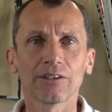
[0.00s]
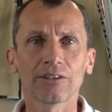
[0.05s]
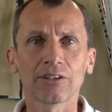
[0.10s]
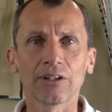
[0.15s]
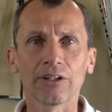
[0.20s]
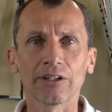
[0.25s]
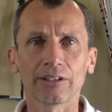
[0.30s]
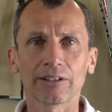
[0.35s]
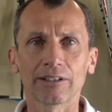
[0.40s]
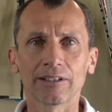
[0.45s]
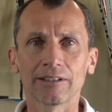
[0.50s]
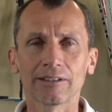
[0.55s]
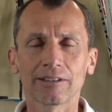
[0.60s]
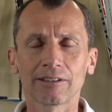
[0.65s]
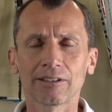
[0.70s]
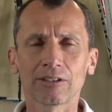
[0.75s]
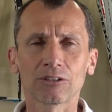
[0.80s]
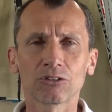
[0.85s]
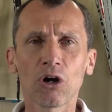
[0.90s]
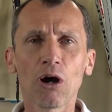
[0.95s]
Like
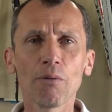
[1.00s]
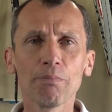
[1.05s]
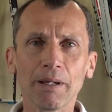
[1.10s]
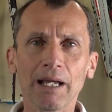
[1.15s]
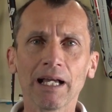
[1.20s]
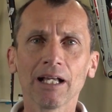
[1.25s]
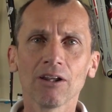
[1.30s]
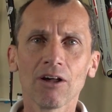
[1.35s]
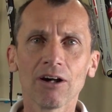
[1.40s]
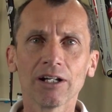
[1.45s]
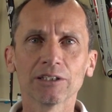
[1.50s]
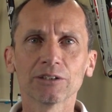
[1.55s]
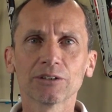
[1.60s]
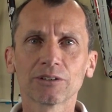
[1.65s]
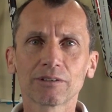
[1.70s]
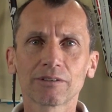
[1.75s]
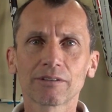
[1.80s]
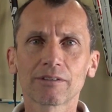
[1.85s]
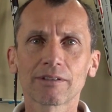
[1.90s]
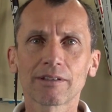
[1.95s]
the top
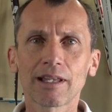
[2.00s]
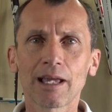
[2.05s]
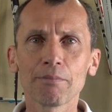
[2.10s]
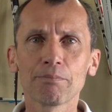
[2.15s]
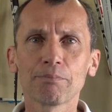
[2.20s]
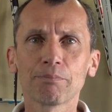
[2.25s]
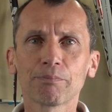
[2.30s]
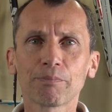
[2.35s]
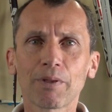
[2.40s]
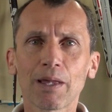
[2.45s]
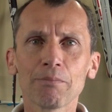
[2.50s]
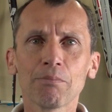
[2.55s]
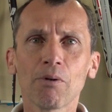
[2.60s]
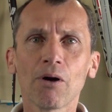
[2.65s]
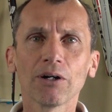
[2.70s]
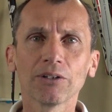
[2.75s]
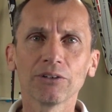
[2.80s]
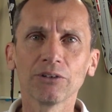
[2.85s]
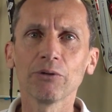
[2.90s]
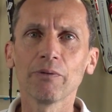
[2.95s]
airlines, they
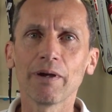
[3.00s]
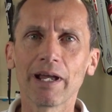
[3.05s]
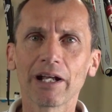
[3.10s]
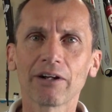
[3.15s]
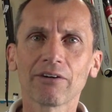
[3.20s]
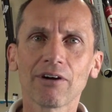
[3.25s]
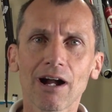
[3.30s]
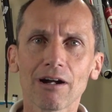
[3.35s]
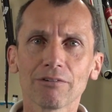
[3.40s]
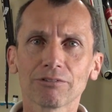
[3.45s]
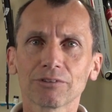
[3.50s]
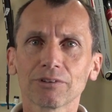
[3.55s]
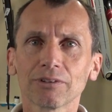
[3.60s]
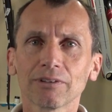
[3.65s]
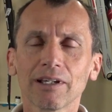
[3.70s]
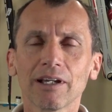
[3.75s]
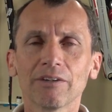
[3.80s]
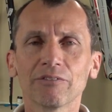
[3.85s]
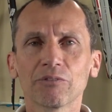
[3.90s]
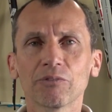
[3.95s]
buy new aircraft
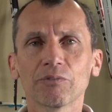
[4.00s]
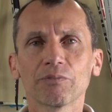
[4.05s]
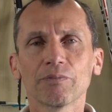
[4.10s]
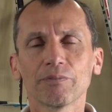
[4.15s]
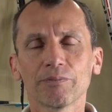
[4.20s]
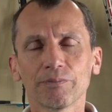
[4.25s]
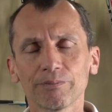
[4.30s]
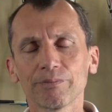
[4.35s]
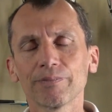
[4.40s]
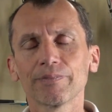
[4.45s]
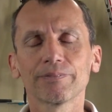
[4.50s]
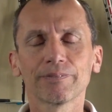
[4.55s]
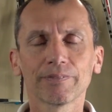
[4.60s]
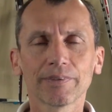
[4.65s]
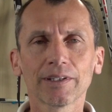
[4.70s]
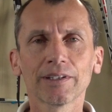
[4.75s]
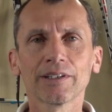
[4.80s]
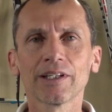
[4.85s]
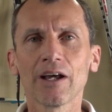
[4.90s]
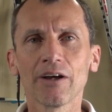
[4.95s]
and
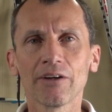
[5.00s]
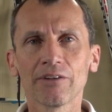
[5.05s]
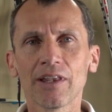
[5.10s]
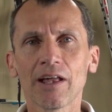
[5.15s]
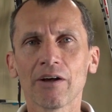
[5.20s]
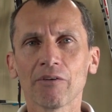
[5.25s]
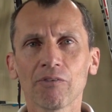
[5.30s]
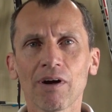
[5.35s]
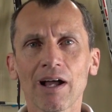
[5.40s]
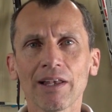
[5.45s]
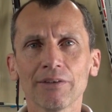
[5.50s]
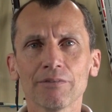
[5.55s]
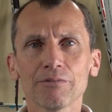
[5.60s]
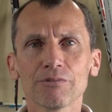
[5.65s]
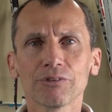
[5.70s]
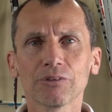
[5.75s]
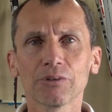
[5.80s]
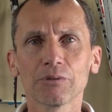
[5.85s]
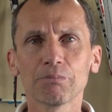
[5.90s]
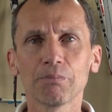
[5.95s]
they'll run them
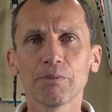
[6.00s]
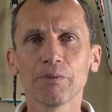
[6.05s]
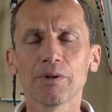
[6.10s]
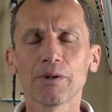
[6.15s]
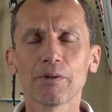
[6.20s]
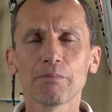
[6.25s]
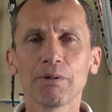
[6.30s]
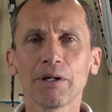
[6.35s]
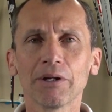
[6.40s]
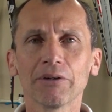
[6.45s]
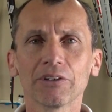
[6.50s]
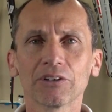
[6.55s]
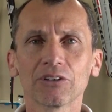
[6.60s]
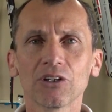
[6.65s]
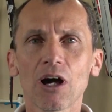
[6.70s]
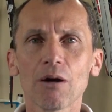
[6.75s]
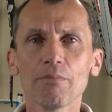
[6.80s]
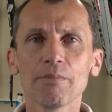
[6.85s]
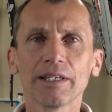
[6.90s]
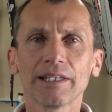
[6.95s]
for a period of
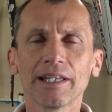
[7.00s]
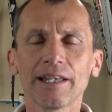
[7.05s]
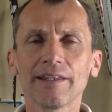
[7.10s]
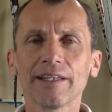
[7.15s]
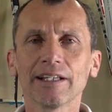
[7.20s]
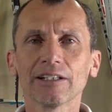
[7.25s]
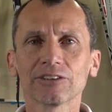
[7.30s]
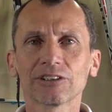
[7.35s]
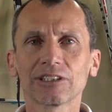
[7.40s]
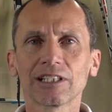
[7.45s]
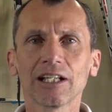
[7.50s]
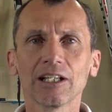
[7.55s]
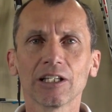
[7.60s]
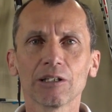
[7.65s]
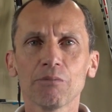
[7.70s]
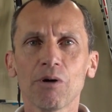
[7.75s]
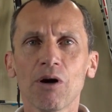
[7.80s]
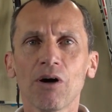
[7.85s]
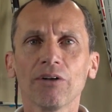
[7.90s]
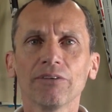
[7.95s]
time, and then they'll sell
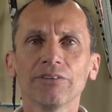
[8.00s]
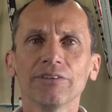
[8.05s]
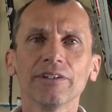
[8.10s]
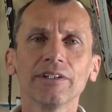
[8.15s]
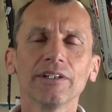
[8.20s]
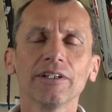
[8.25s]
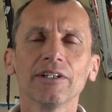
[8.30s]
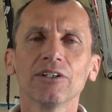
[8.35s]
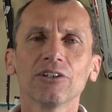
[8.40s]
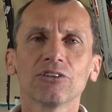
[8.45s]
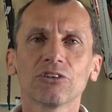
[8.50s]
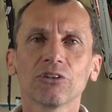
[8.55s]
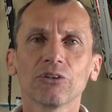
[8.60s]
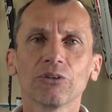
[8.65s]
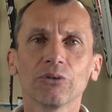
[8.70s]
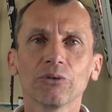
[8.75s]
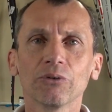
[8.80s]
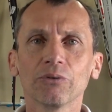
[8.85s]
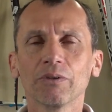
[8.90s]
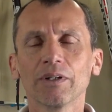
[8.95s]
them on
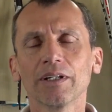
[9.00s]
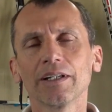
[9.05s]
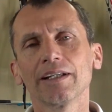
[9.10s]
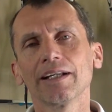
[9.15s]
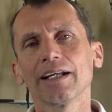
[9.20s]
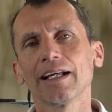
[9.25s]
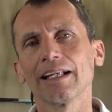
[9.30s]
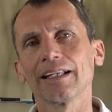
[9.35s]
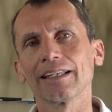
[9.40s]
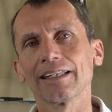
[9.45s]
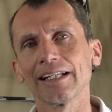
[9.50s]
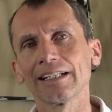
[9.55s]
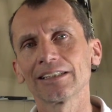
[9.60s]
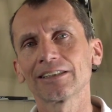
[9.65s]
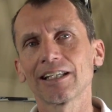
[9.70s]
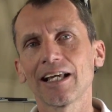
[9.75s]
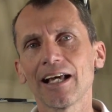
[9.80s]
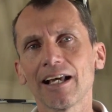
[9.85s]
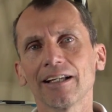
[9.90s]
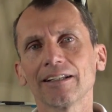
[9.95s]
to a
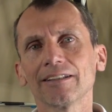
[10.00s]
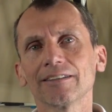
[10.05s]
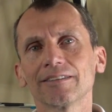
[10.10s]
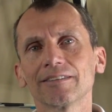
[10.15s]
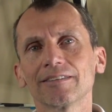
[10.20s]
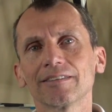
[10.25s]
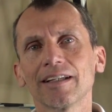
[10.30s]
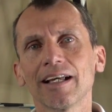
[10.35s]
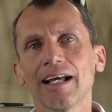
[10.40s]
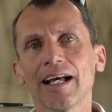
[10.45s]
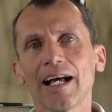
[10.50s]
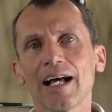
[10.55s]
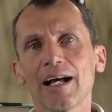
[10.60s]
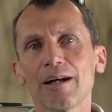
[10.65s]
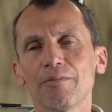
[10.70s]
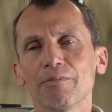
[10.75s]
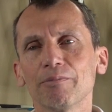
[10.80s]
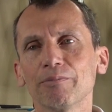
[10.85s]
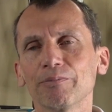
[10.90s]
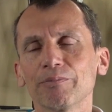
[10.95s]
lesser,
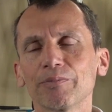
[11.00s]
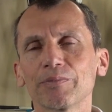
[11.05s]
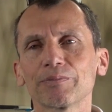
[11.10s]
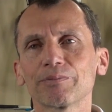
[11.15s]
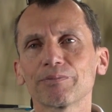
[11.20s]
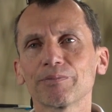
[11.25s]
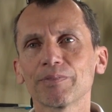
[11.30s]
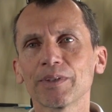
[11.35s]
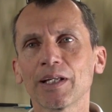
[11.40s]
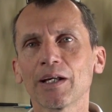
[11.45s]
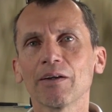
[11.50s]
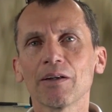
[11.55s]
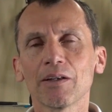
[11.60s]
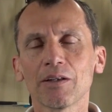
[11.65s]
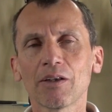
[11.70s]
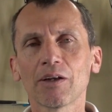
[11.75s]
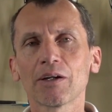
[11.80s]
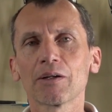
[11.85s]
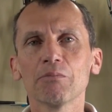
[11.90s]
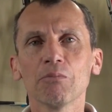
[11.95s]

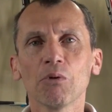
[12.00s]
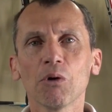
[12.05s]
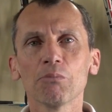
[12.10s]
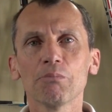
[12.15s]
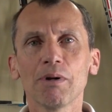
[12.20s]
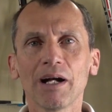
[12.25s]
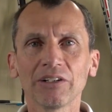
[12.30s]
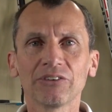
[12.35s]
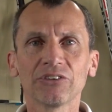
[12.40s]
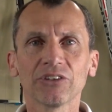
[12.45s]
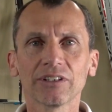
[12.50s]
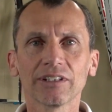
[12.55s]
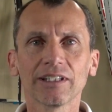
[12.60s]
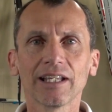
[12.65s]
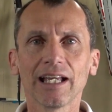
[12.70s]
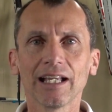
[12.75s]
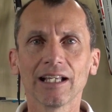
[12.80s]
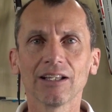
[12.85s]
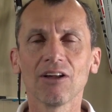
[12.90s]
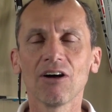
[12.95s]
like a more budget
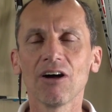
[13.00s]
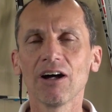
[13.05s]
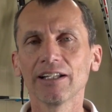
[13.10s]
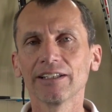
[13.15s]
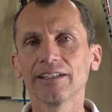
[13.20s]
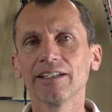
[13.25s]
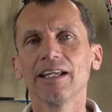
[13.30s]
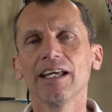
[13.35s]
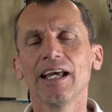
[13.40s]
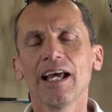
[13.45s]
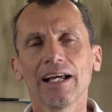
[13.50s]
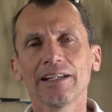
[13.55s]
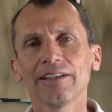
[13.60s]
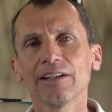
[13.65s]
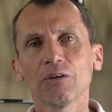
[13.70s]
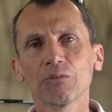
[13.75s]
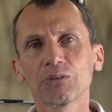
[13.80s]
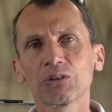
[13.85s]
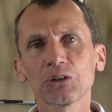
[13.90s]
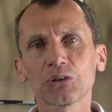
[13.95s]
airline, and
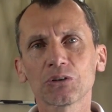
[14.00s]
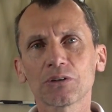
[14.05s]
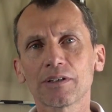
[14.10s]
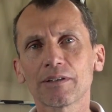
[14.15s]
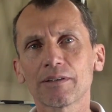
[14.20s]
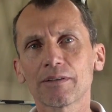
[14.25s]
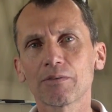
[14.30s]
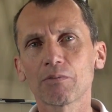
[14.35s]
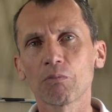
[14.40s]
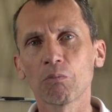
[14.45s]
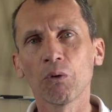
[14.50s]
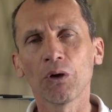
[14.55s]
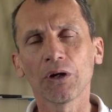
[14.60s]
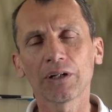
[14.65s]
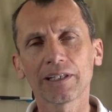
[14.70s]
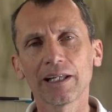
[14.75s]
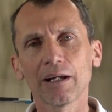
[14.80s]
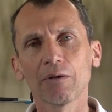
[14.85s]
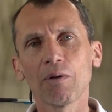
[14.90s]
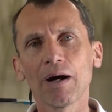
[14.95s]
they'll just work
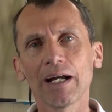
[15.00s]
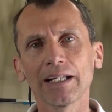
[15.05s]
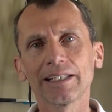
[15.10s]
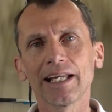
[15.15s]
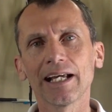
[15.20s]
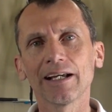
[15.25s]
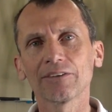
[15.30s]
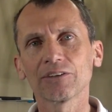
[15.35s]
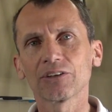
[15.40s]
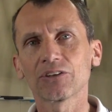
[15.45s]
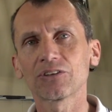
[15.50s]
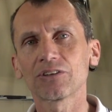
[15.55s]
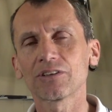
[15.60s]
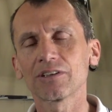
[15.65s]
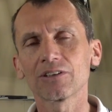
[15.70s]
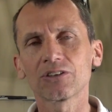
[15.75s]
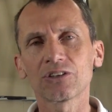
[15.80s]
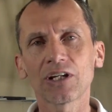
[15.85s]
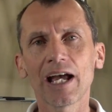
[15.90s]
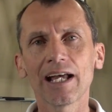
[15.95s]
their way down
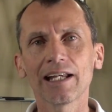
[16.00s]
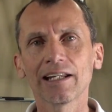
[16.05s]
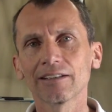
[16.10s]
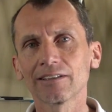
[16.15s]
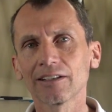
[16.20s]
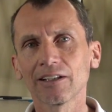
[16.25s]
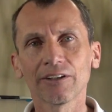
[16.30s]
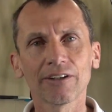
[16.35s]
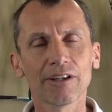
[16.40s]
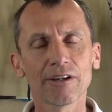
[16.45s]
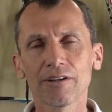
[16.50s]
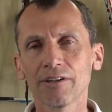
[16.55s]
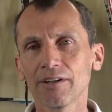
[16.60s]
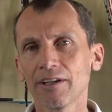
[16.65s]
the chain until they're